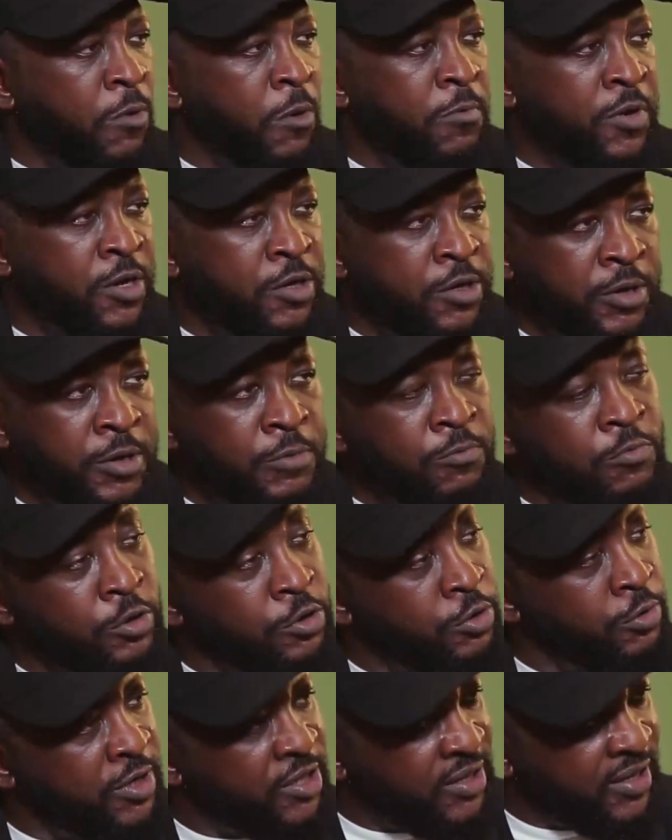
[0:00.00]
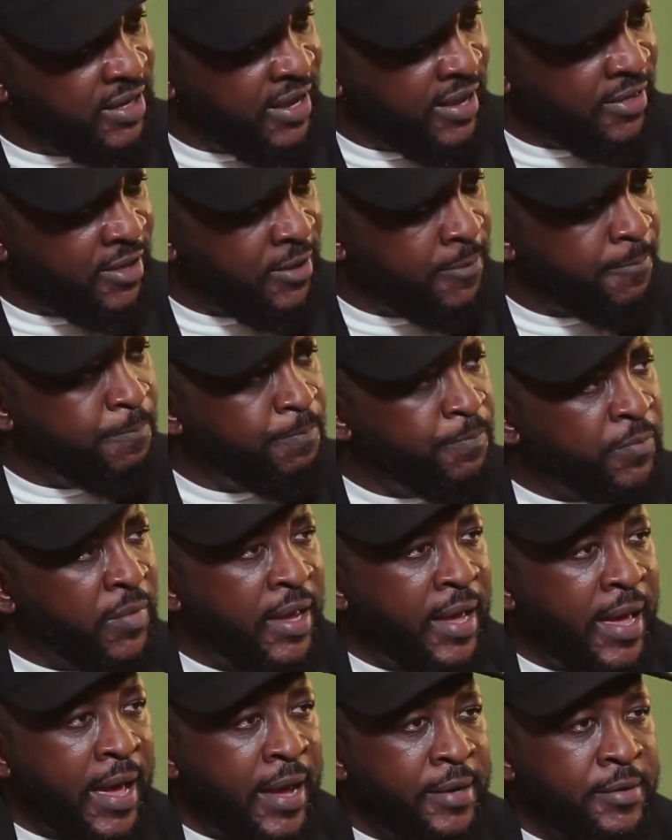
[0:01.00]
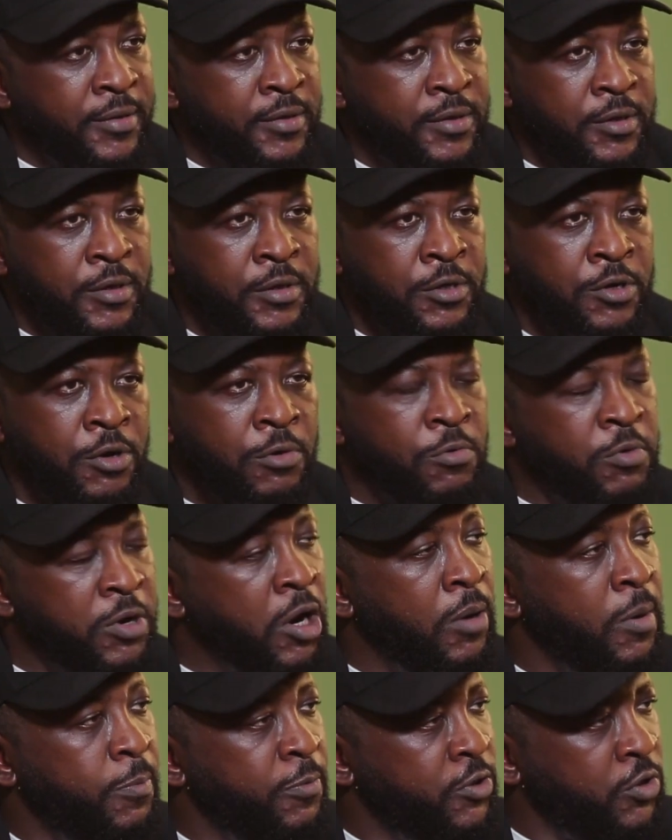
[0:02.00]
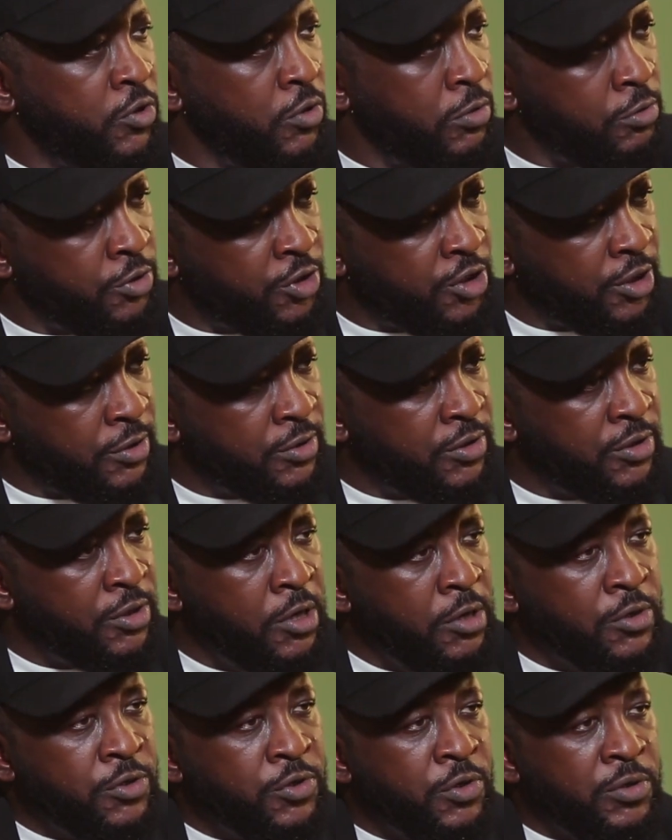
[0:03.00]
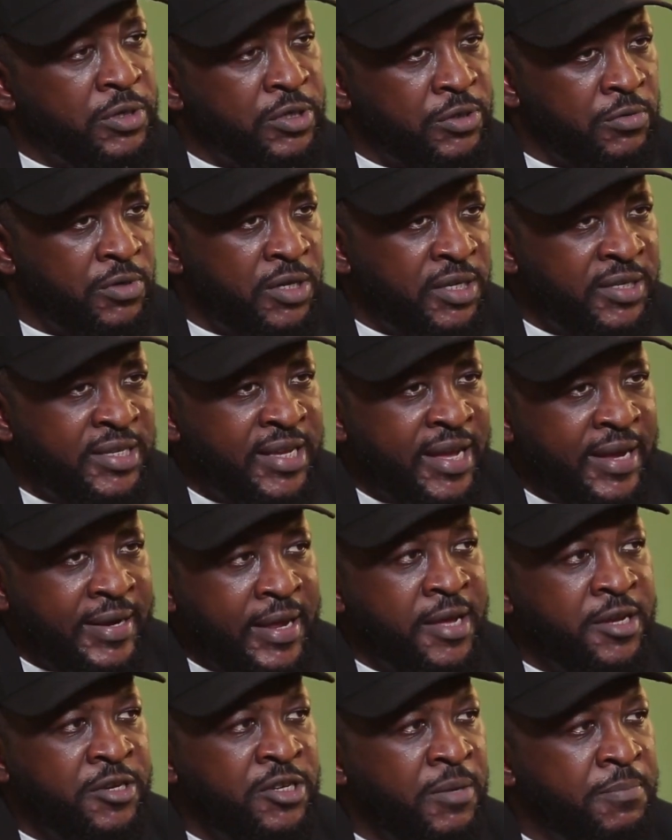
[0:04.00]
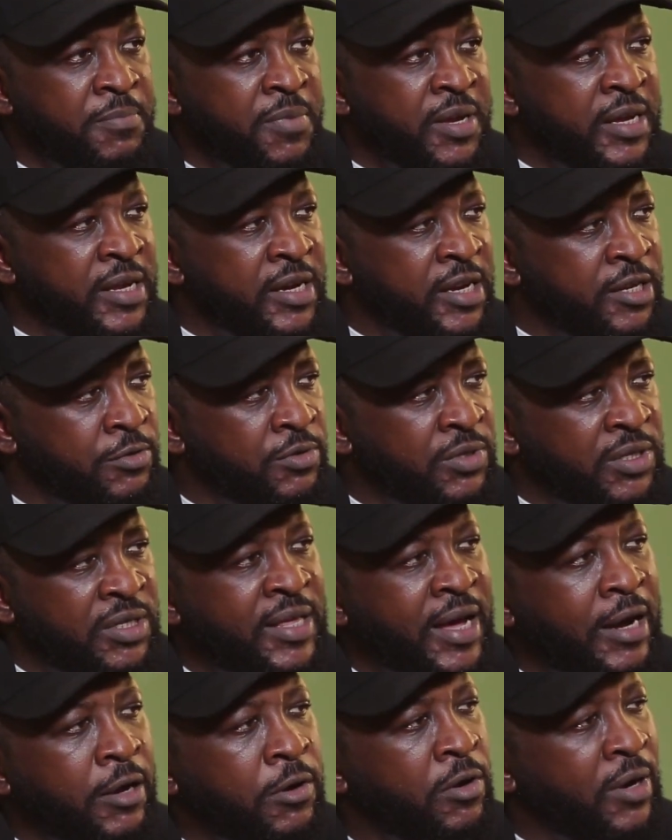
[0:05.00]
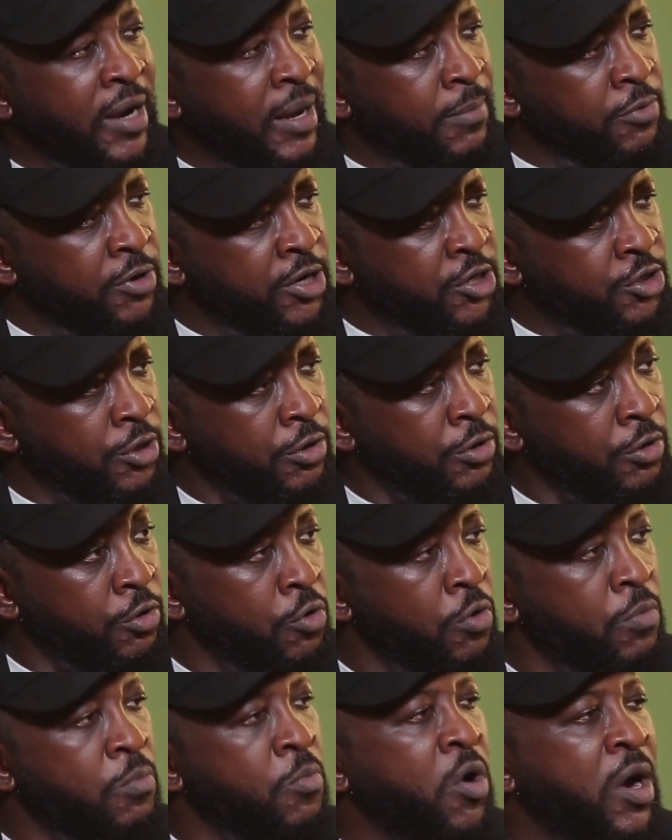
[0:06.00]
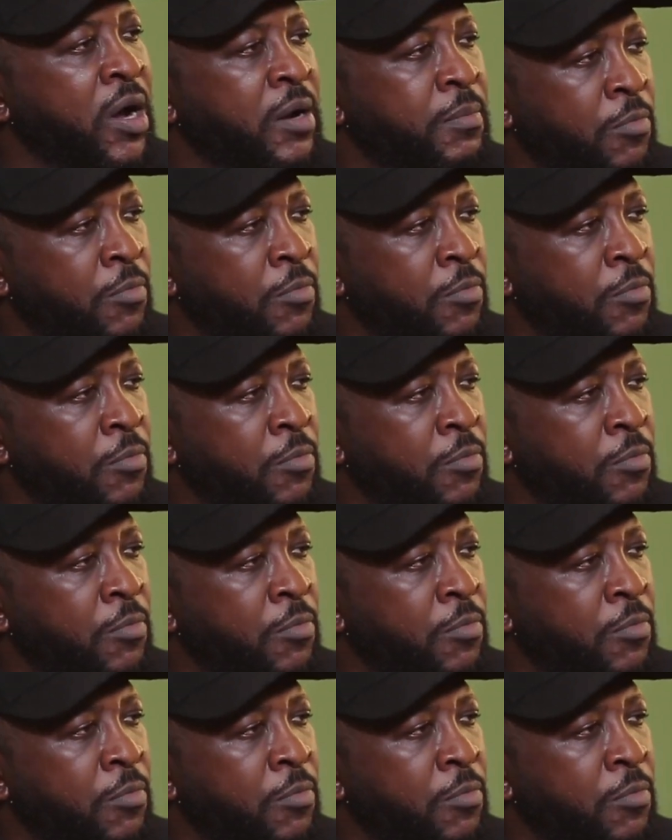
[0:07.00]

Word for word: what we're doing, we will do it together mm. and you know we come up with solutions. So in today's day and age, you're beginning to see that collaboration grow more